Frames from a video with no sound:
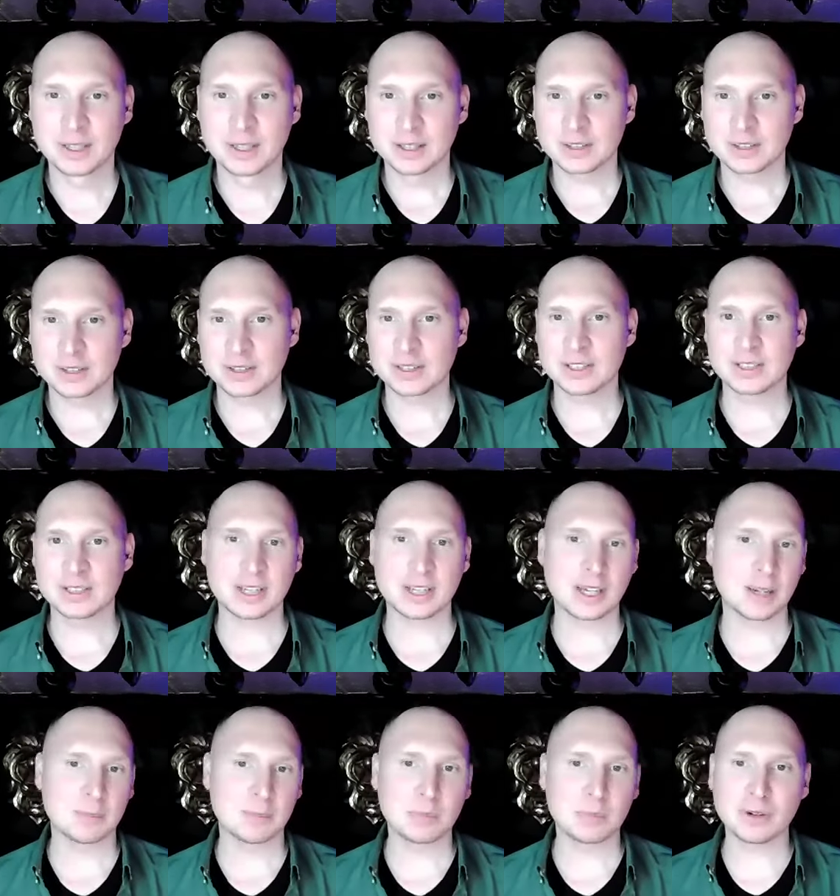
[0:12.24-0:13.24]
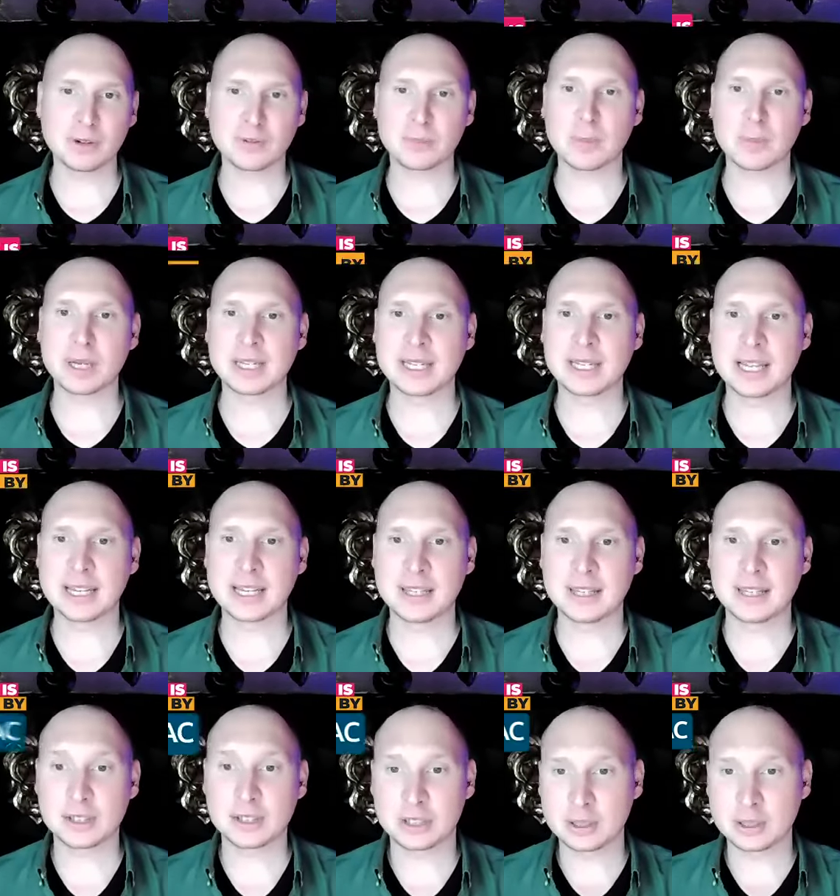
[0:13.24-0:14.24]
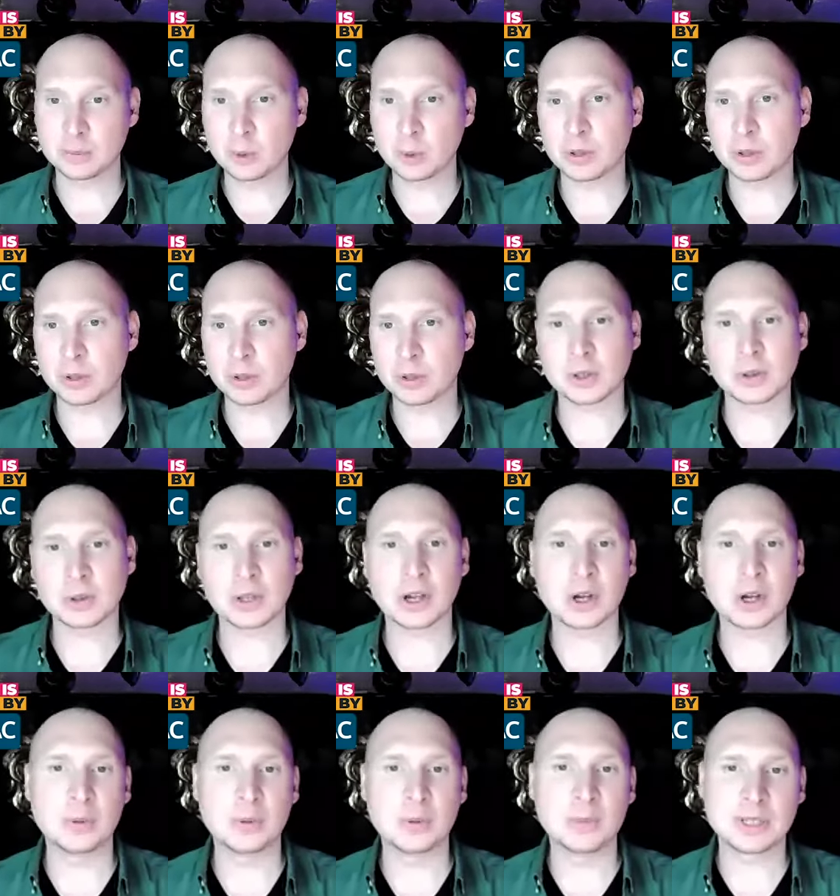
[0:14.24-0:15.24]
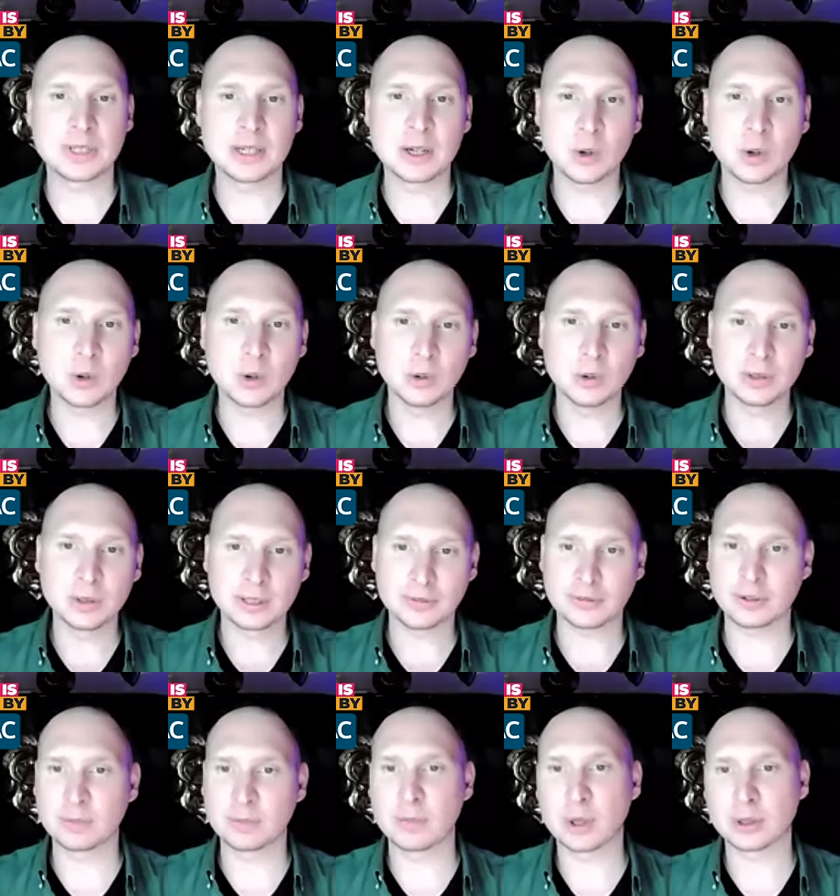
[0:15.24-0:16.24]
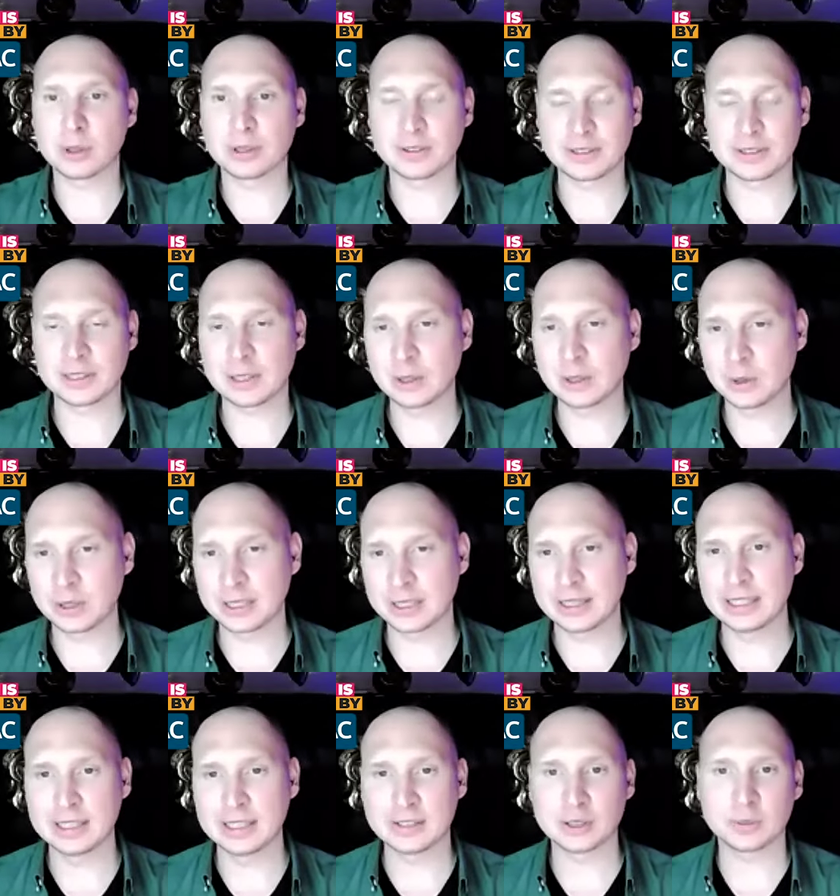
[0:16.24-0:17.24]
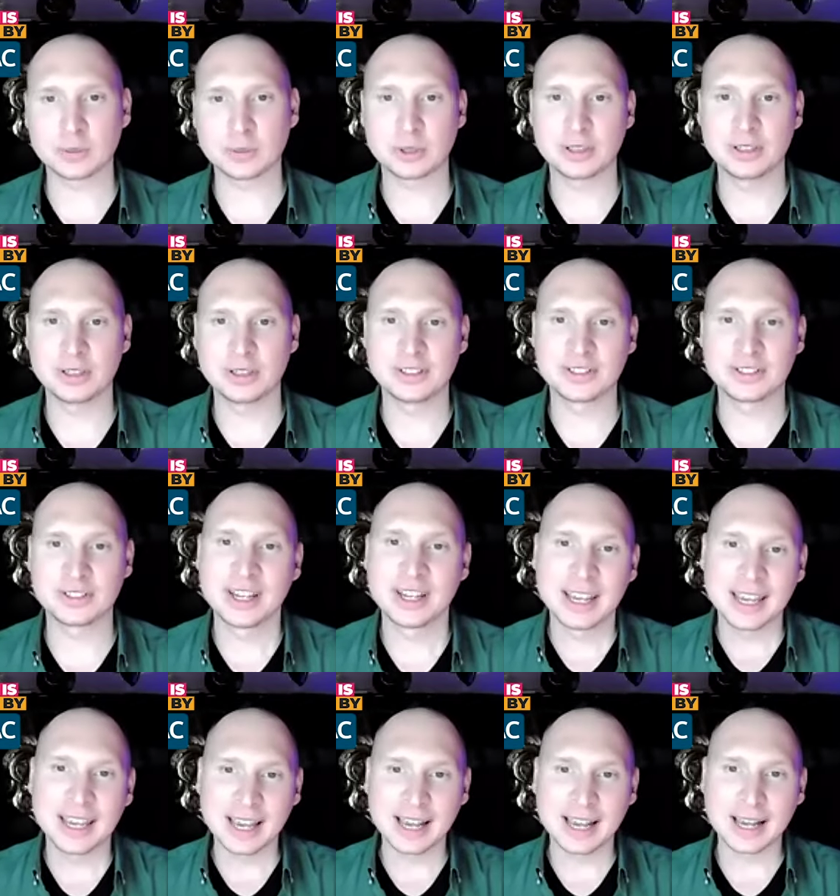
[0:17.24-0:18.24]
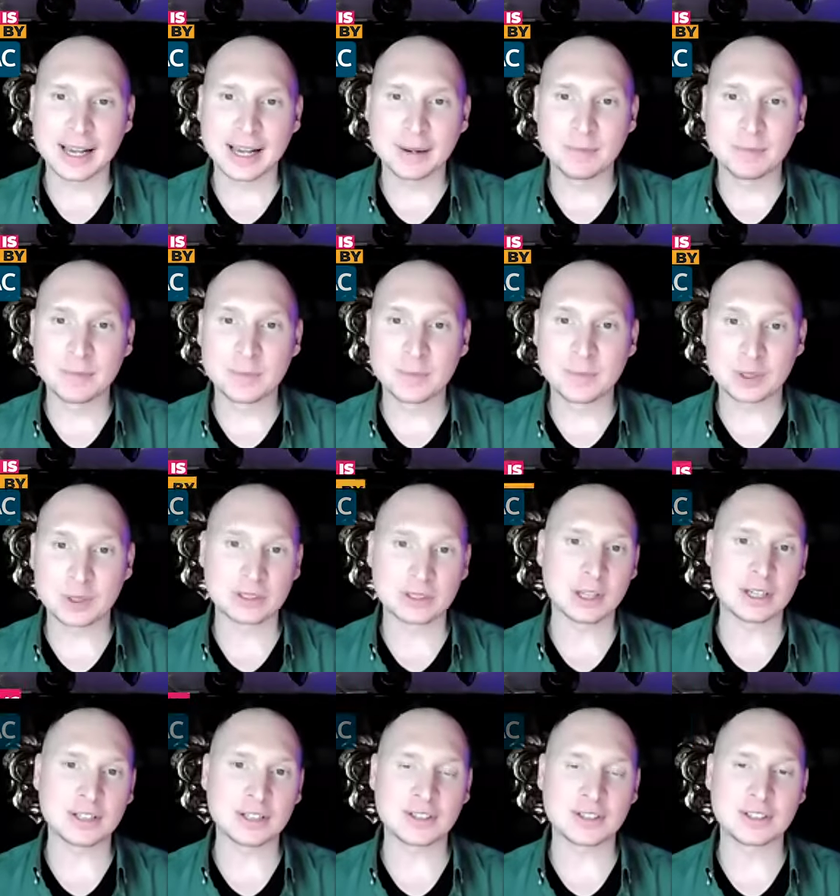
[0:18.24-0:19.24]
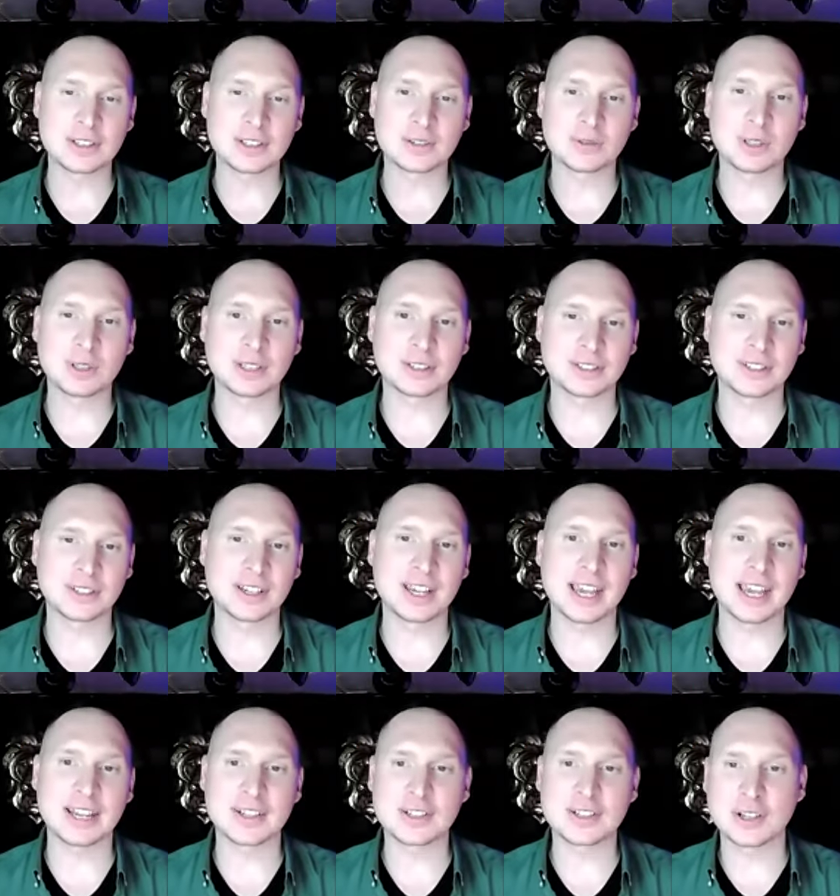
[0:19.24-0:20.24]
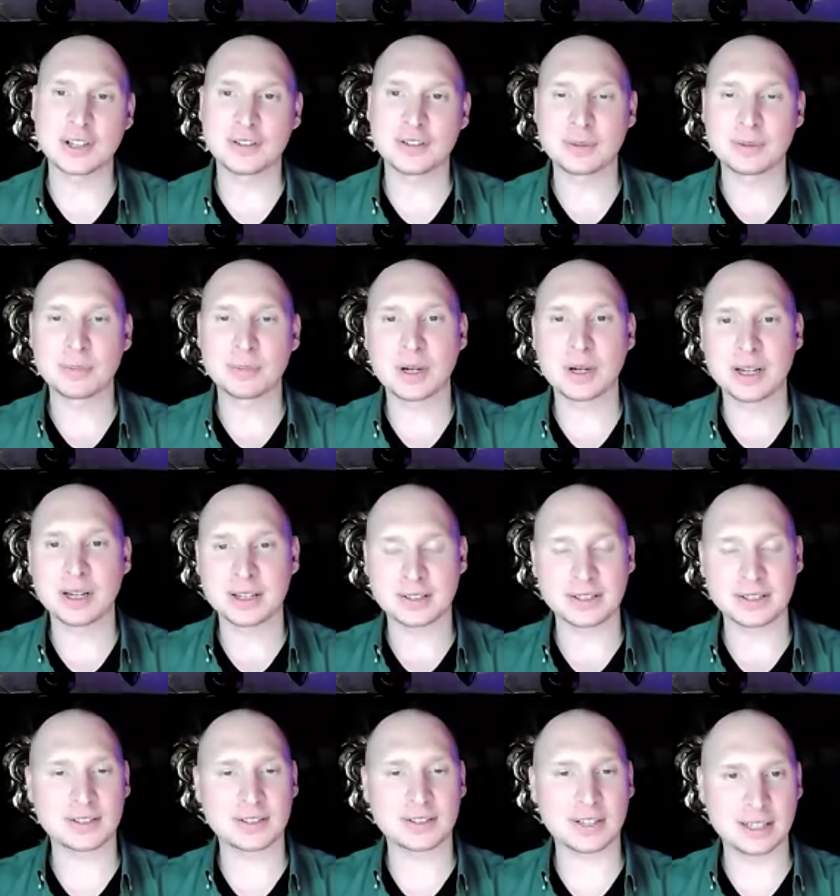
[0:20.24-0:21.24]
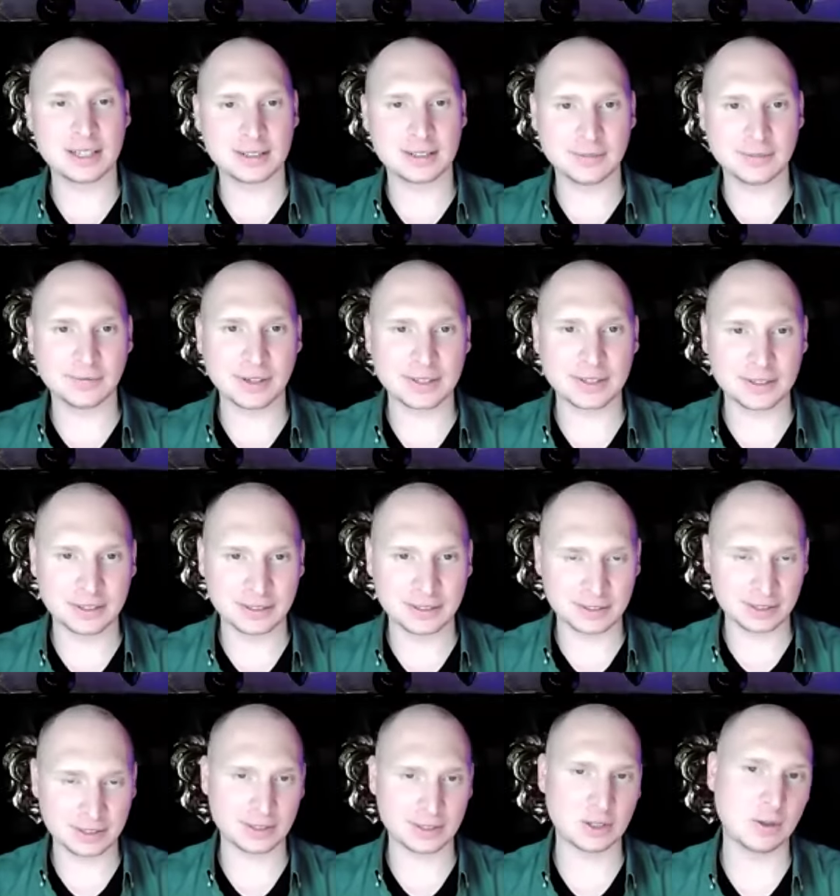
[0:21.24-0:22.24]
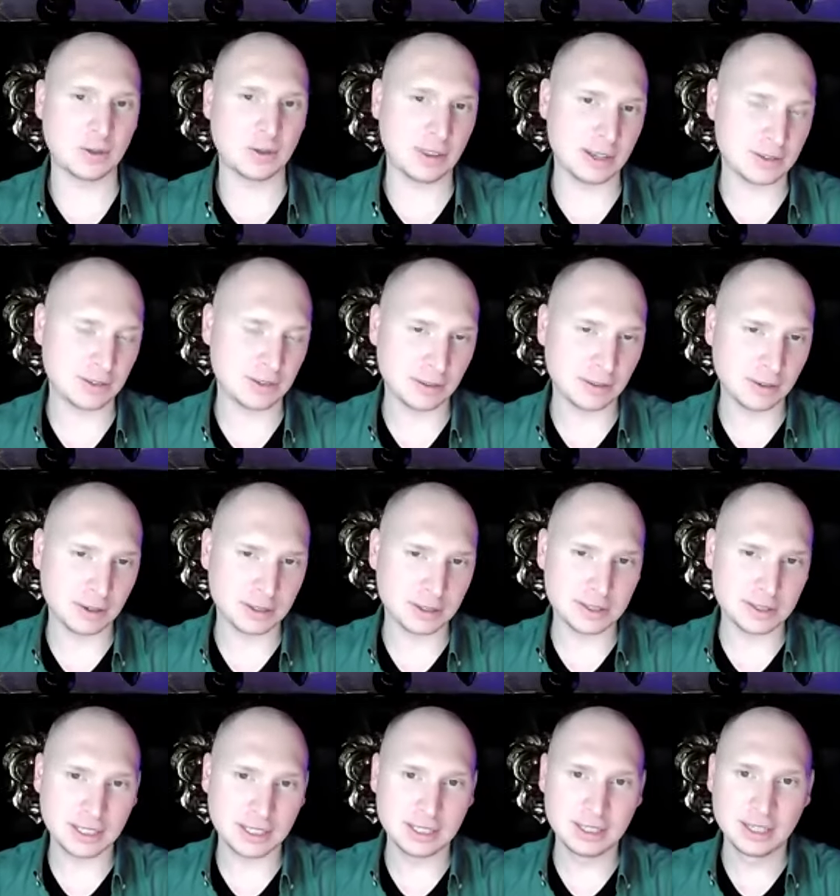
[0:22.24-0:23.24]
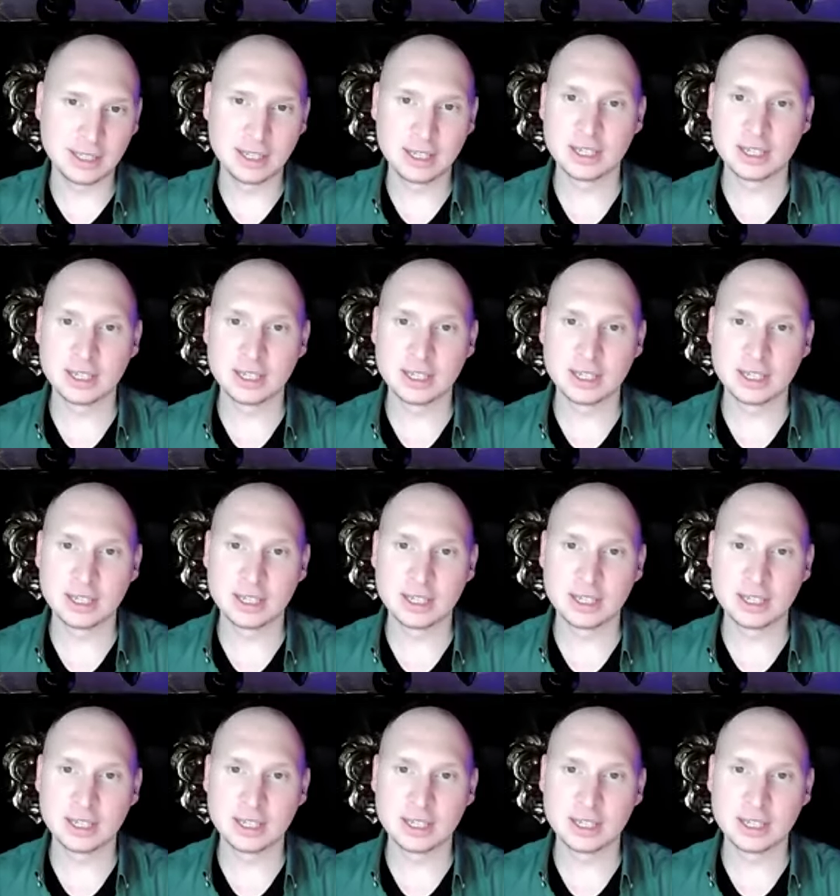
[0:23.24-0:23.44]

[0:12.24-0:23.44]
She's a private money lender. She's bought and sold homes in all different models, including lease options. Um, she's a licensed realtor and serving buyers and sellers and investors since 2013.